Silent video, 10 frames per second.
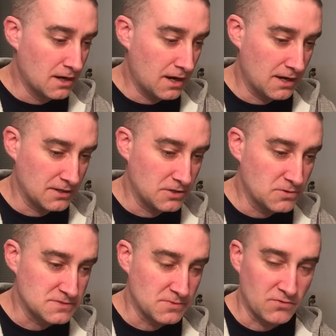
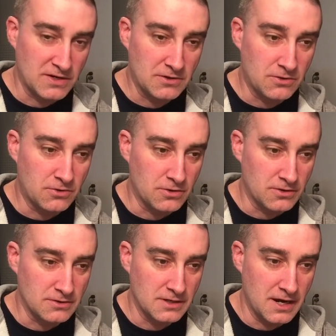U.S. Marine
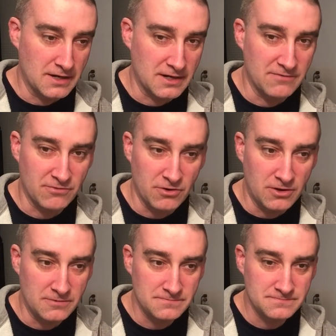Corps
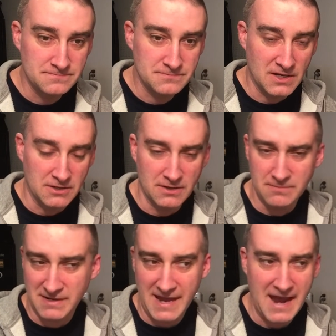coverall, a
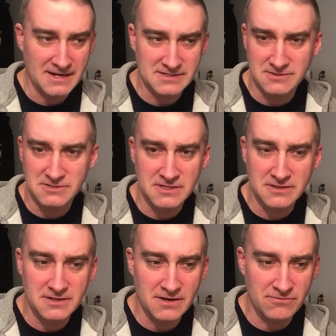mechanics
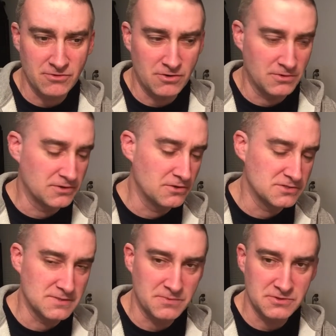utility coverall with no
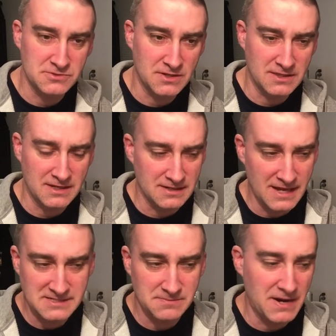zippers or anything and
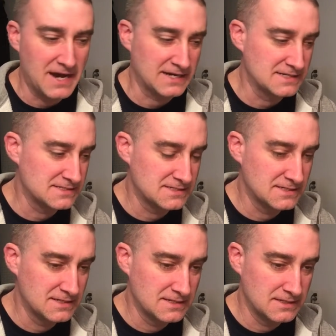lots of pockets.
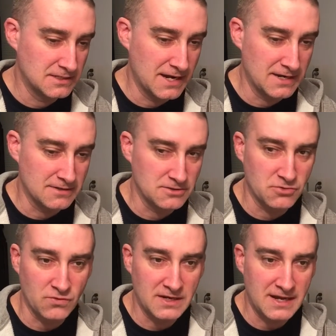You got a
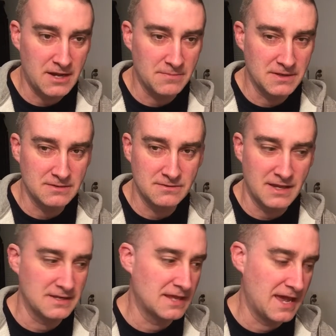green helmet
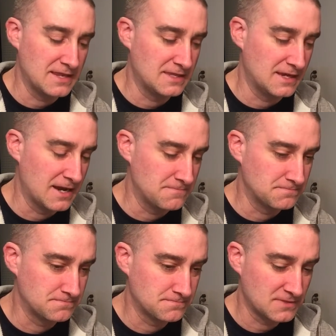that had
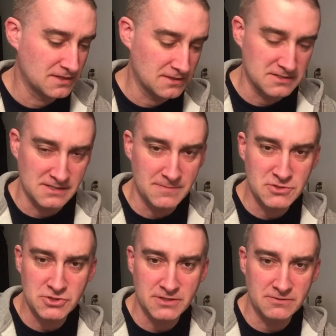the
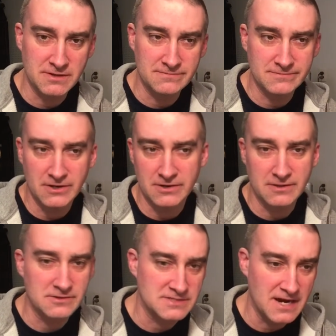telemetry unit on
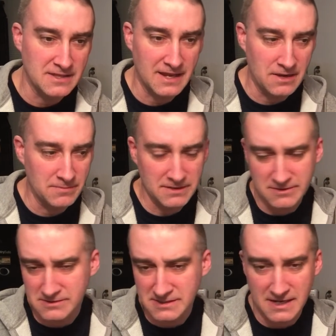either side of the helmet,
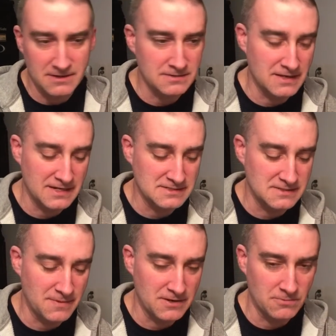because again, I guess it
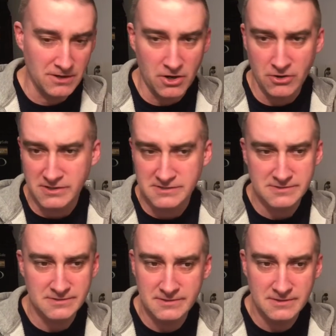depended what
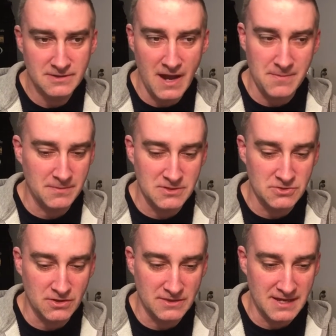artist happened to be
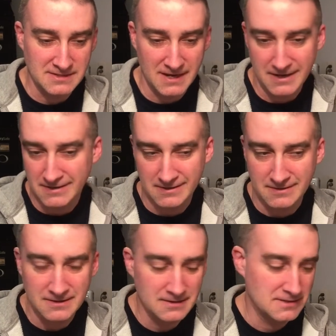drawing that day.
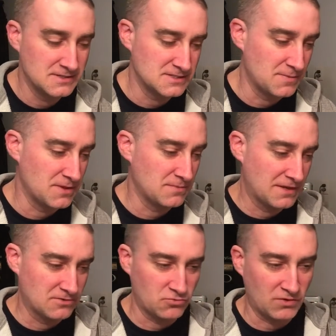Some of them
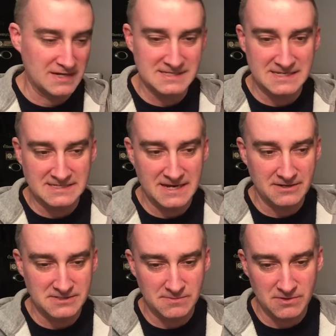had great
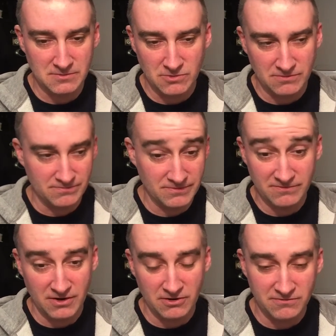detail, some of them were
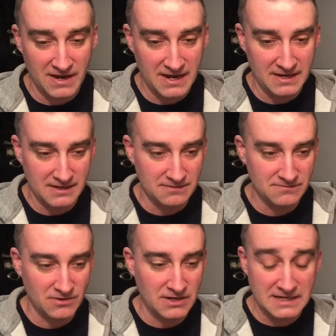very vague
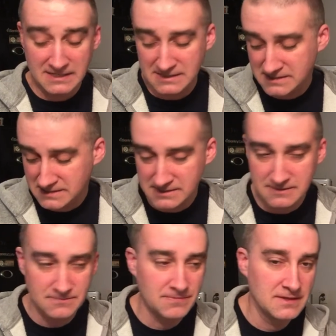and very
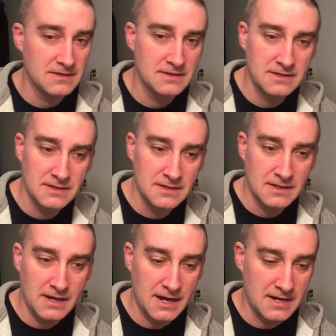inconsistent,
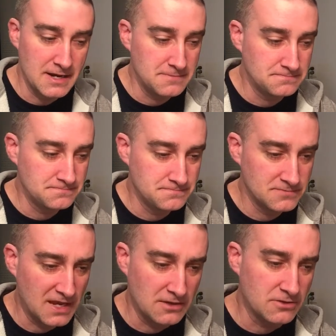and
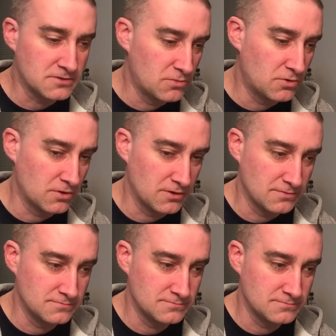it looked more.